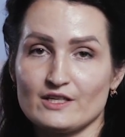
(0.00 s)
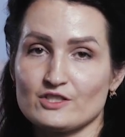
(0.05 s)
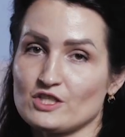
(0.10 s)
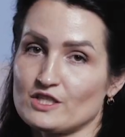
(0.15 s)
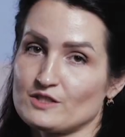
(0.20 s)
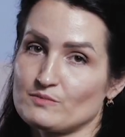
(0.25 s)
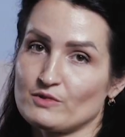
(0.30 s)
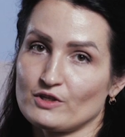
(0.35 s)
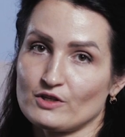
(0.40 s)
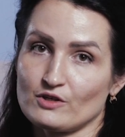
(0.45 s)

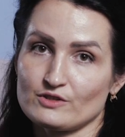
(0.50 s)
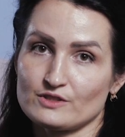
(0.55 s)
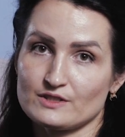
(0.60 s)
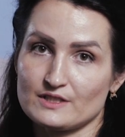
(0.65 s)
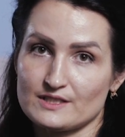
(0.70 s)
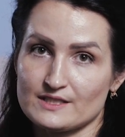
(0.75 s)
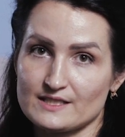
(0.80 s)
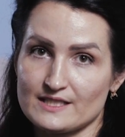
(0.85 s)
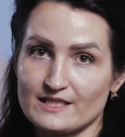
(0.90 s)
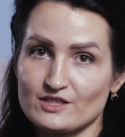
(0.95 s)
just because
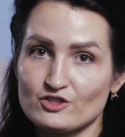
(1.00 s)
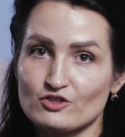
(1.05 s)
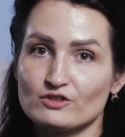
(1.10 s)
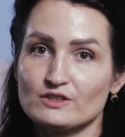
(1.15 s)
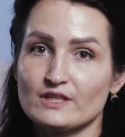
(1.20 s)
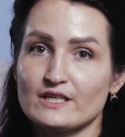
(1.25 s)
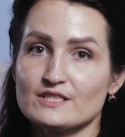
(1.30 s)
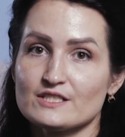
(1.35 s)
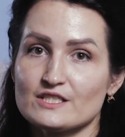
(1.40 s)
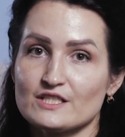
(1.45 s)
the
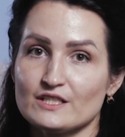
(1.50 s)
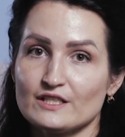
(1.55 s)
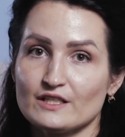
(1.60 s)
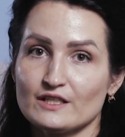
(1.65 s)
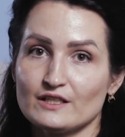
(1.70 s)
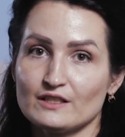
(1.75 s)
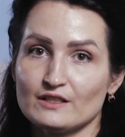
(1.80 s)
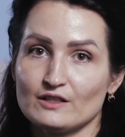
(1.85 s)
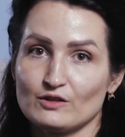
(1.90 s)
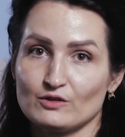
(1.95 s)
central
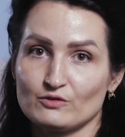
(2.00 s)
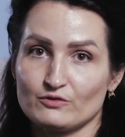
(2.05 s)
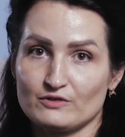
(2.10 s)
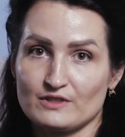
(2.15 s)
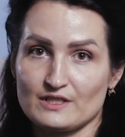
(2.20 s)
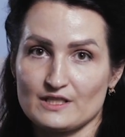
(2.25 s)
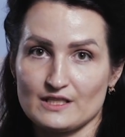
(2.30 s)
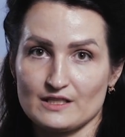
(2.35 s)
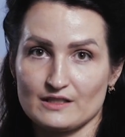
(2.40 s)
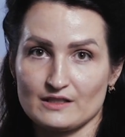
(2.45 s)
idea
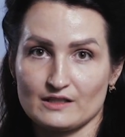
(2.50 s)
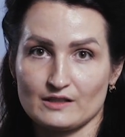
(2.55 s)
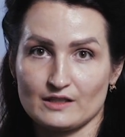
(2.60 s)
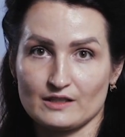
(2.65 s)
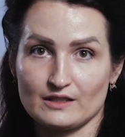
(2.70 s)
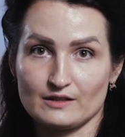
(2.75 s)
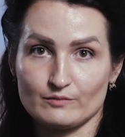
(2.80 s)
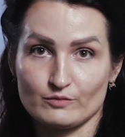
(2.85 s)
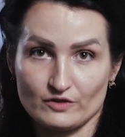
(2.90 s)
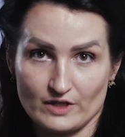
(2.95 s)
of the
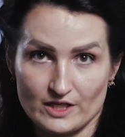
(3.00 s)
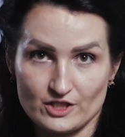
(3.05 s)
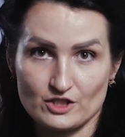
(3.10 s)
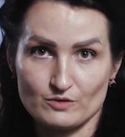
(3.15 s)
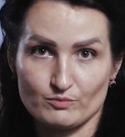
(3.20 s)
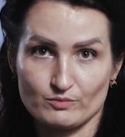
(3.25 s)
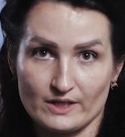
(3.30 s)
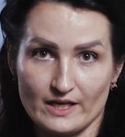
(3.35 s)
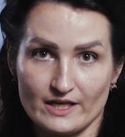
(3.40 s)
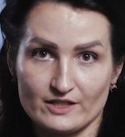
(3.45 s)

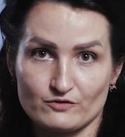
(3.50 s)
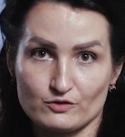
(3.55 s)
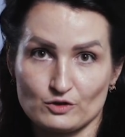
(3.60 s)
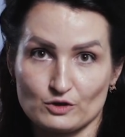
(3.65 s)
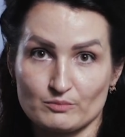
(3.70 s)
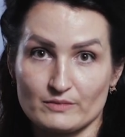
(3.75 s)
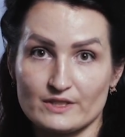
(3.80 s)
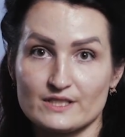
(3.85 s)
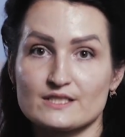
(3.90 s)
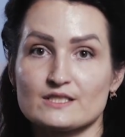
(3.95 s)
collaboration
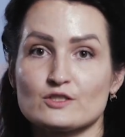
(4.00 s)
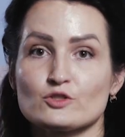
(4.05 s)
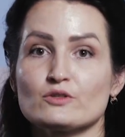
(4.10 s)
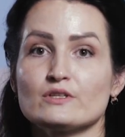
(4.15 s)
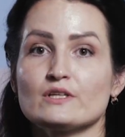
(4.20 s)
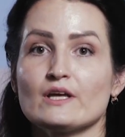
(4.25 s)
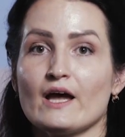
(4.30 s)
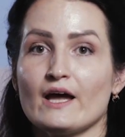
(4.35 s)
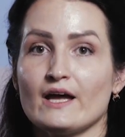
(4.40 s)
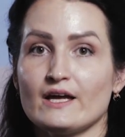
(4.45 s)
platform is to
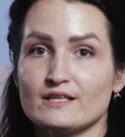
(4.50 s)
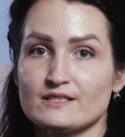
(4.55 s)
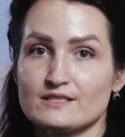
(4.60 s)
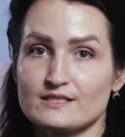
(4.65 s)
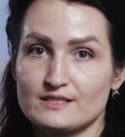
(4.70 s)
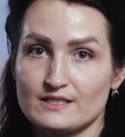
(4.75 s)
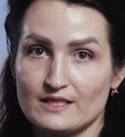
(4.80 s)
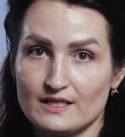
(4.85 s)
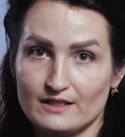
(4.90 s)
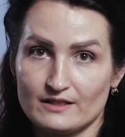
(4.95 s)

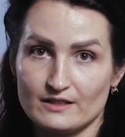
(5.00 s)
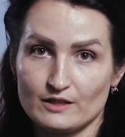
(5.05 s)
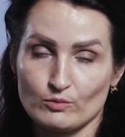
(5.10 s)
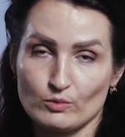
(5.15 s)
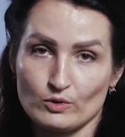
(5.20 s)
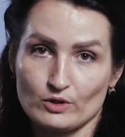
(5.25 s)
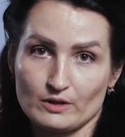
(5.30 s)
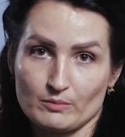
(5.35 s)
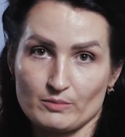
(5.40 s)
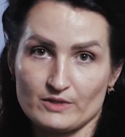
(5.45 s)
enhance the
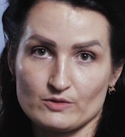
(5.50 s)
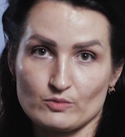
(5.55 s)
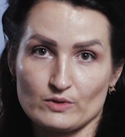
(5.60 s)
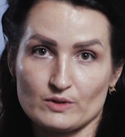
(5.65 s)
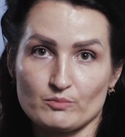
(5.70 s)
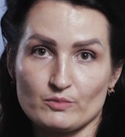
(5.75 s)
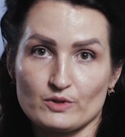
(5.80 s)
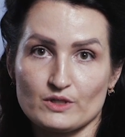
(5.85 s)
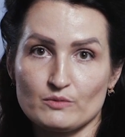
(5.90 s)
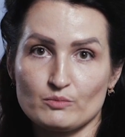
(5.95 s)
work
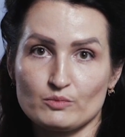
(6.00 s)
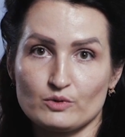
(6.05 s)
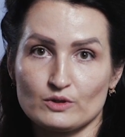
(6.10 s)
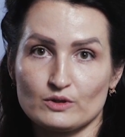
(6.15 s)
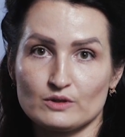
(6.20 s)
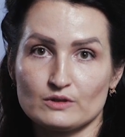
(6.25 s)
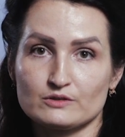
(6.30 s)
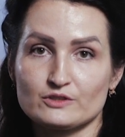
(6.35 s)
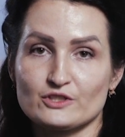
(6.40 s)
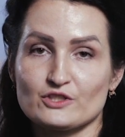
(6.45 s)
between
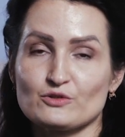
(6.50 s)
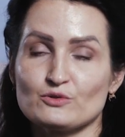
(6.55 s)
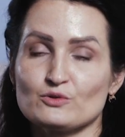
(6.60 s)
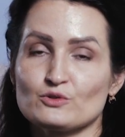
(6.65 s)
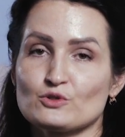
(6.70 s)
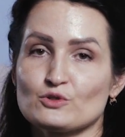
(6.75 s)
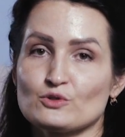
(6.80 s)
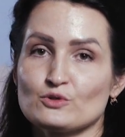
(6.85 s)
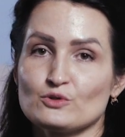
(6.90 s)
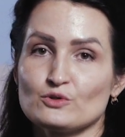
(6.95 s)
people due
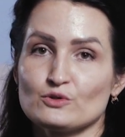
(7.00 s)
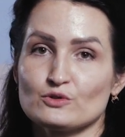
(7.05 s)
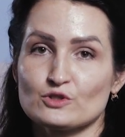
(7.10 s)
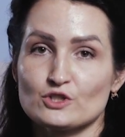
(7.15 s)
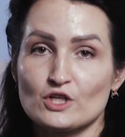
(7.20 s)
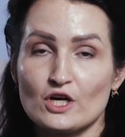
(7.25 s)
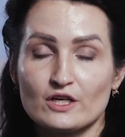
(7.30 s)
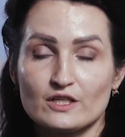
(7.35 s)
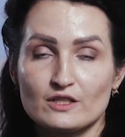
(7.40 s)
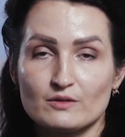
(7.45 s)
to
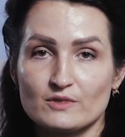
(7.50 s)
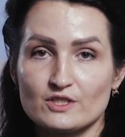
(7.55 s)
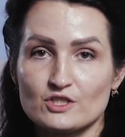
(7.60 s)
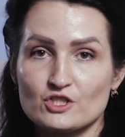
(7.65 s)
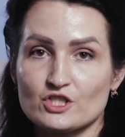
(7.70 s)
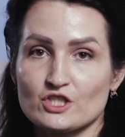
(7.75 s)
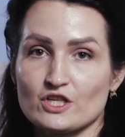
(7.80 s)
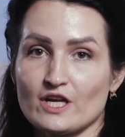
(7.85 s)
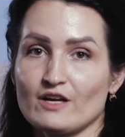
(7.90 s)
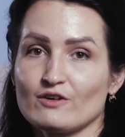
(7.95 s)
document
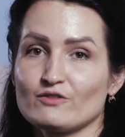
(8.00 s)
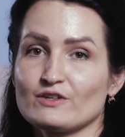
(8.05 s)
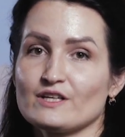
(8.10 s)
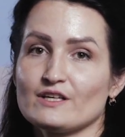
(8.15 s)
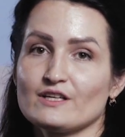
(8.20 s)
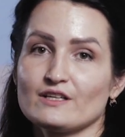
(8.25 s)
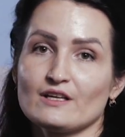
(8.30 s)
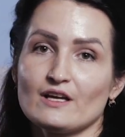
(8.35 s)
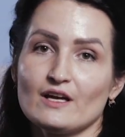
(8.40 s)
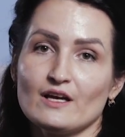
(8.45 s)

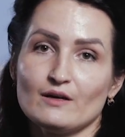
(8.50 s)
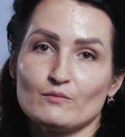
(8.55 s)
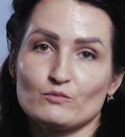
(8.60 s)
sharing,